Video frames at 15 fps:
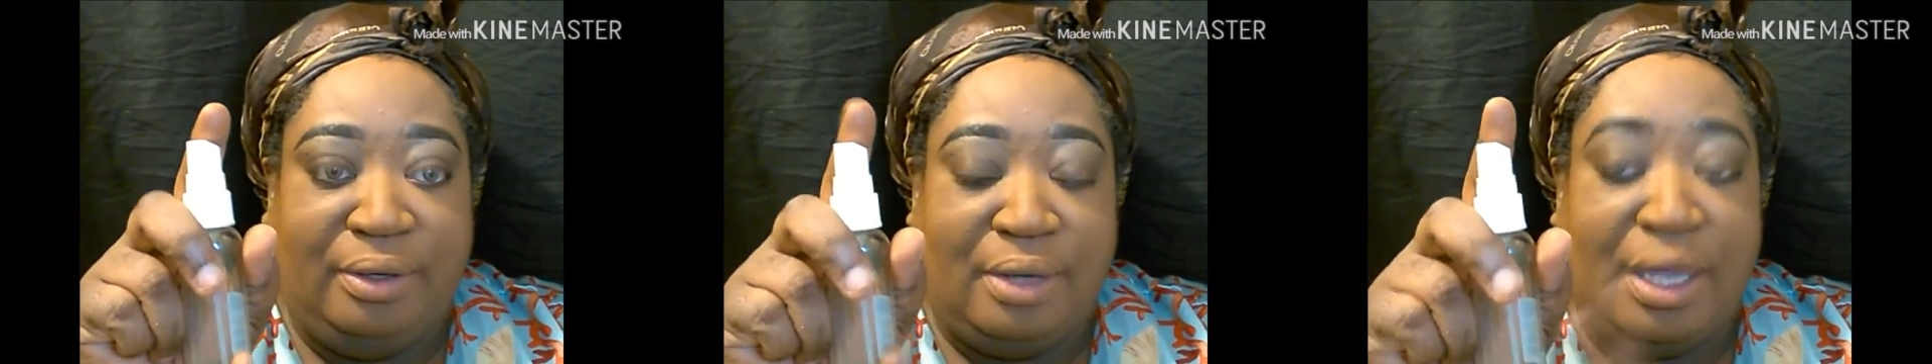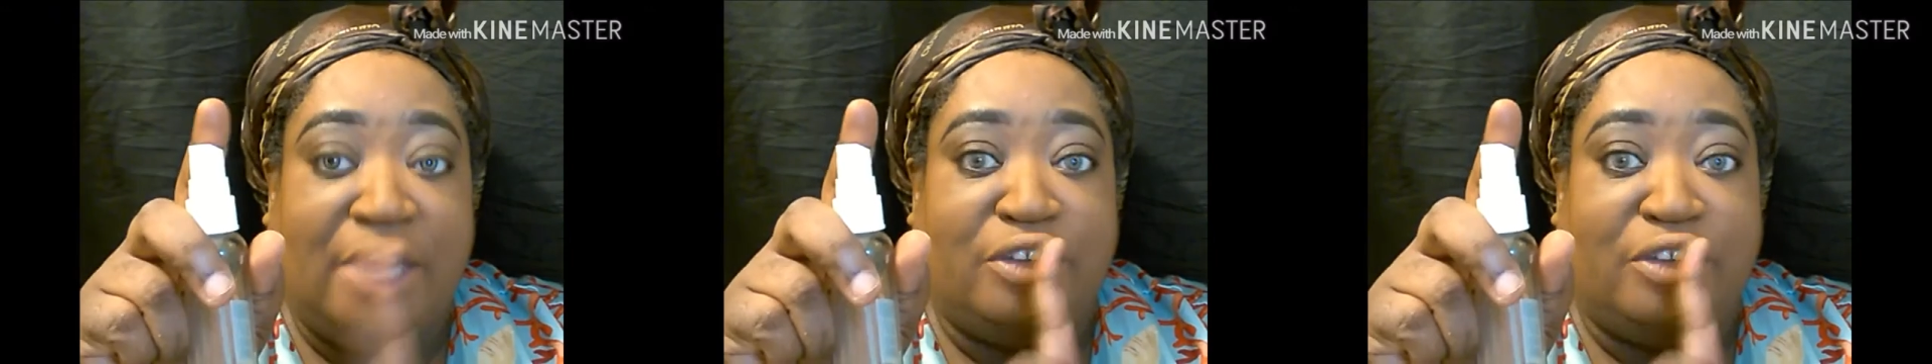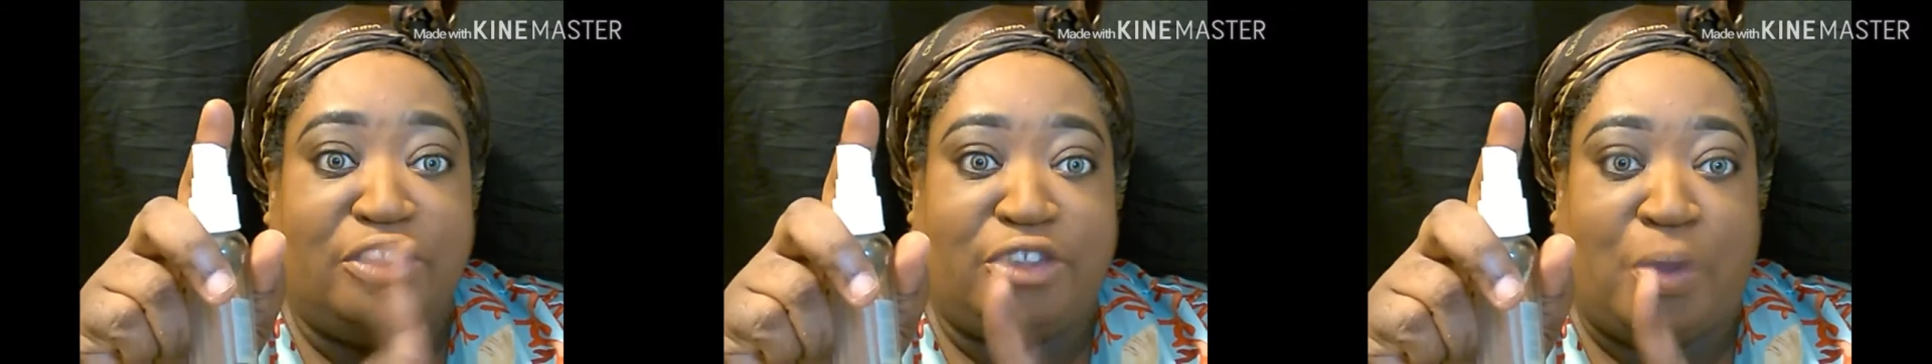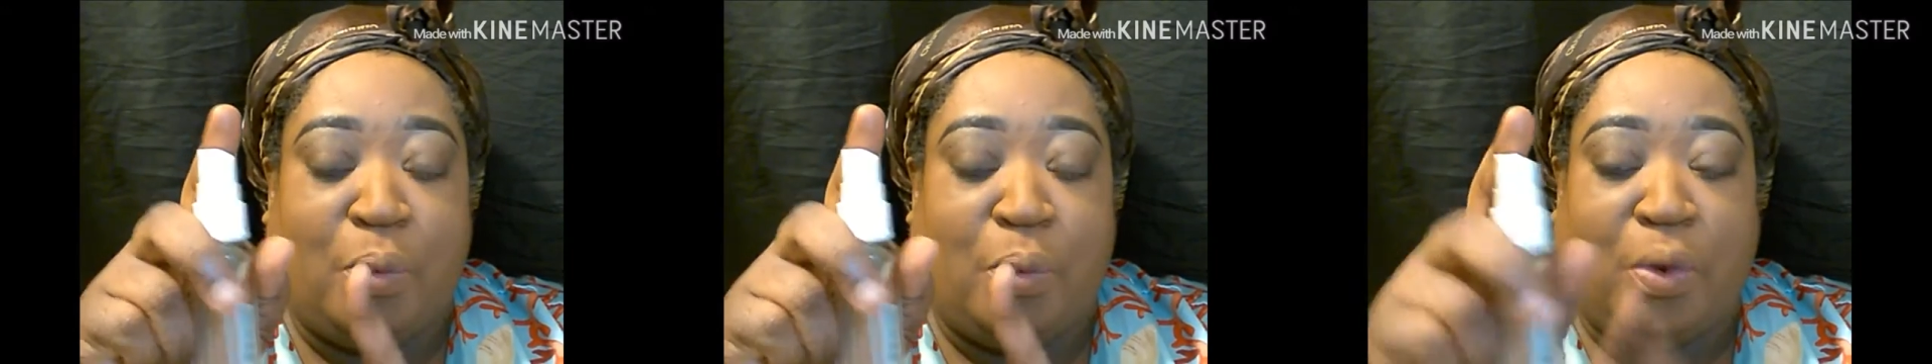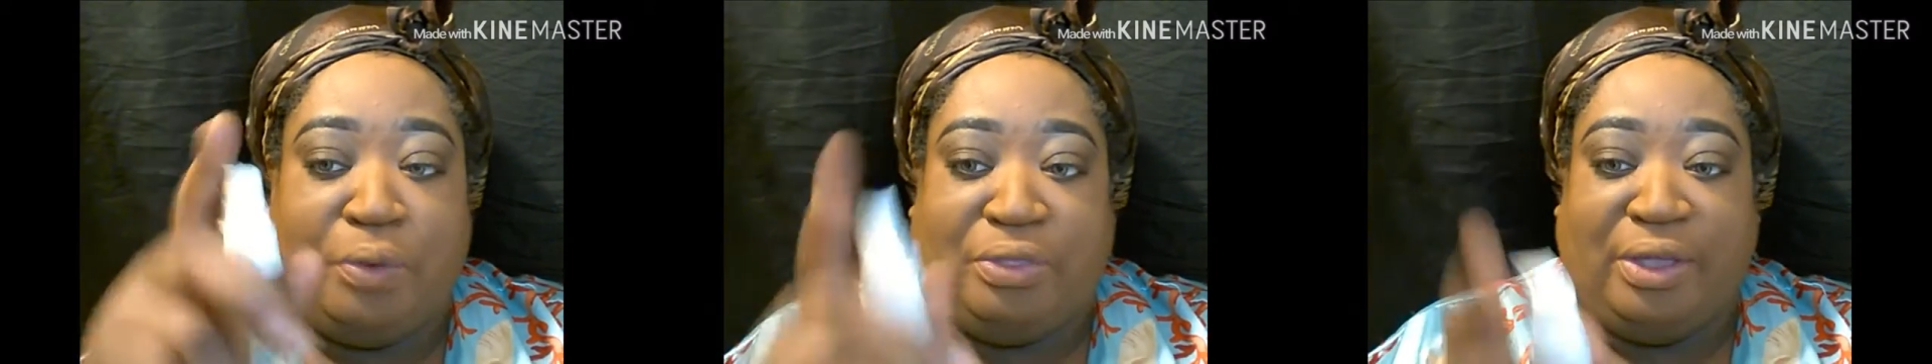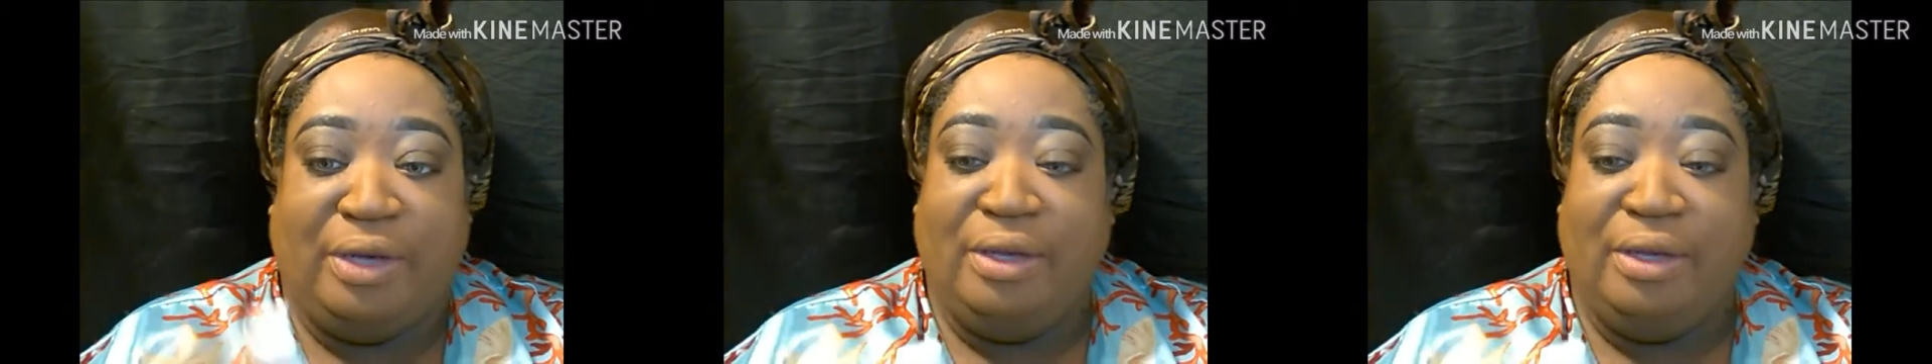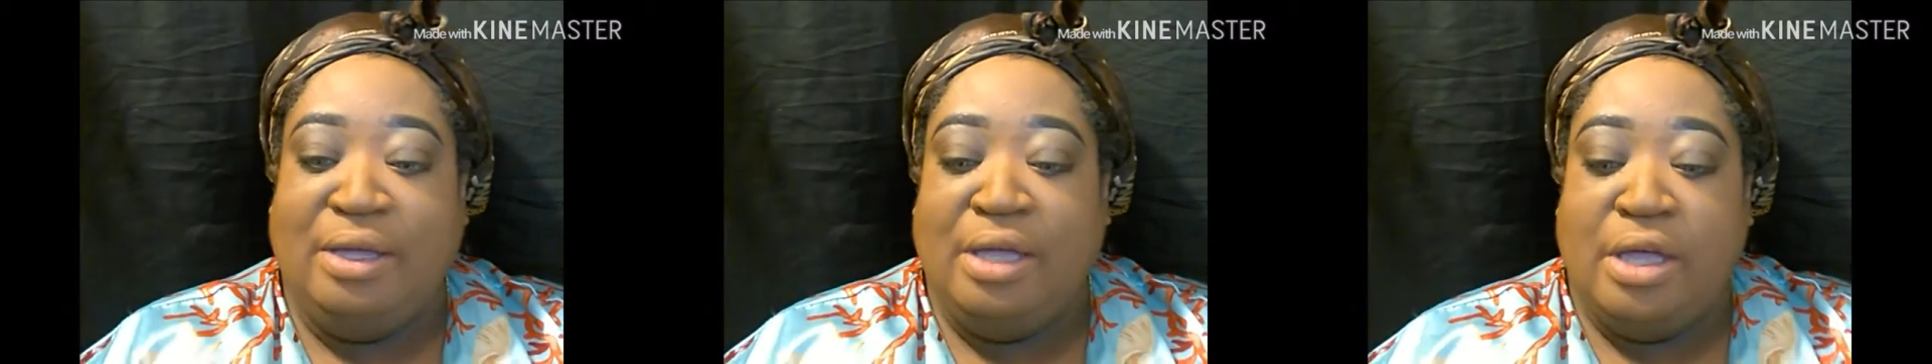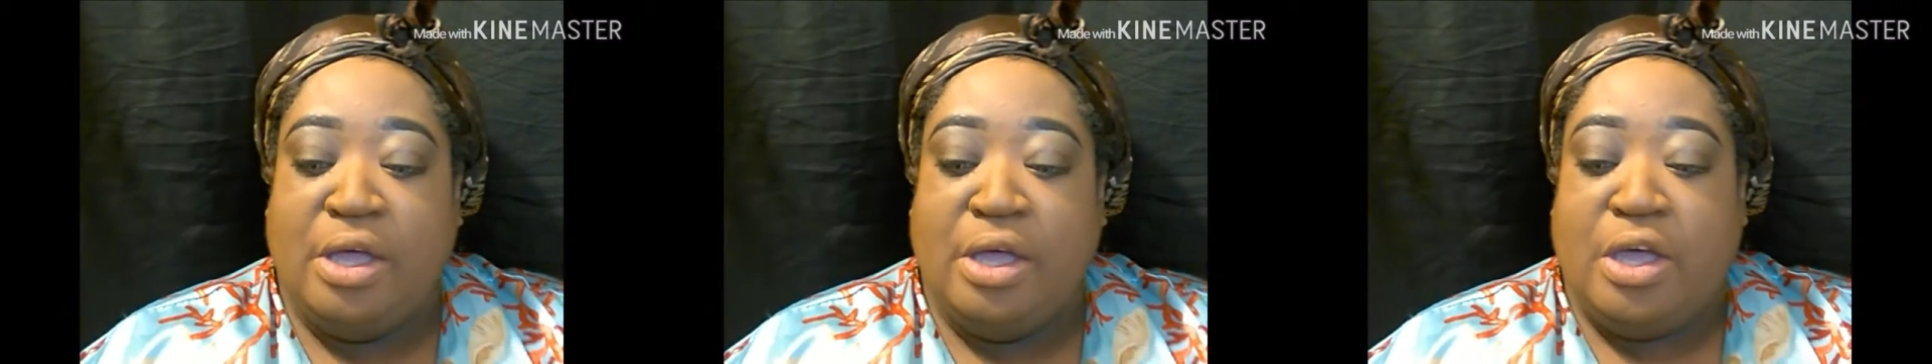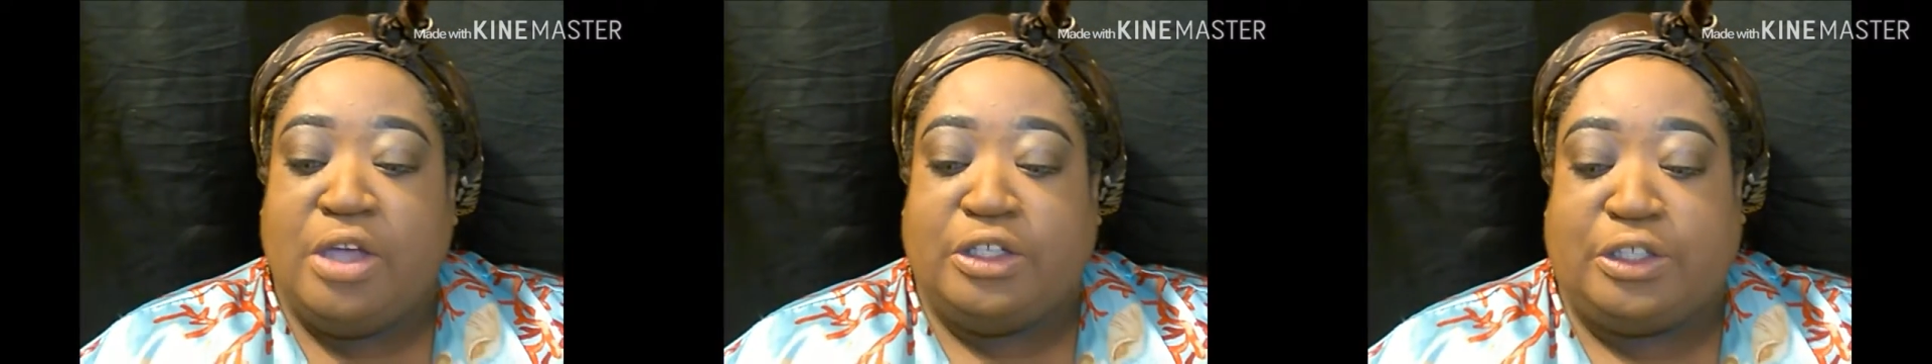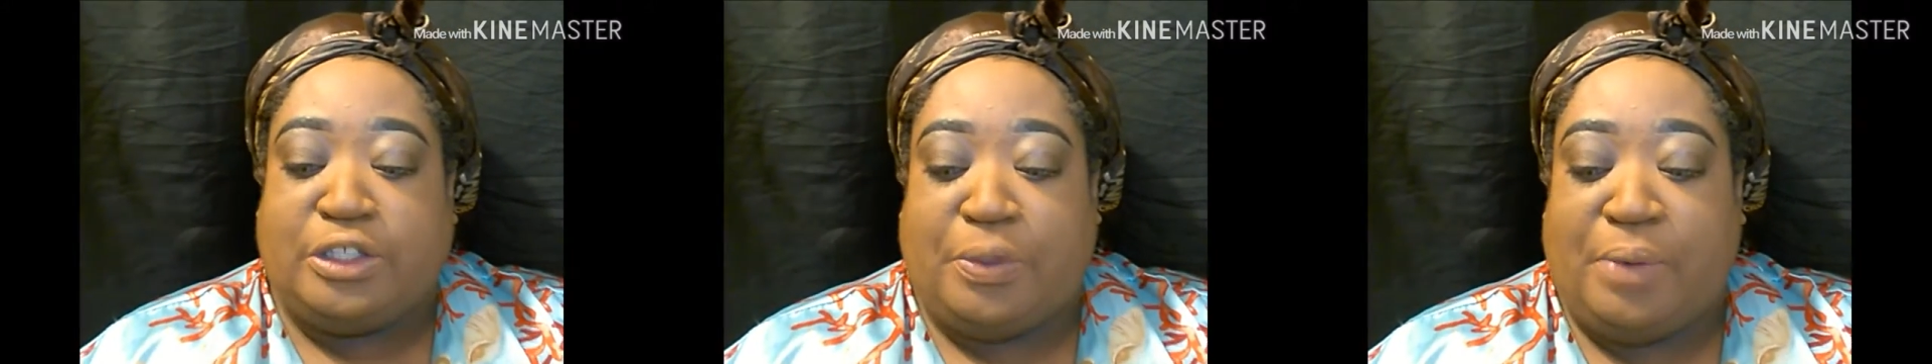It is so worth it. So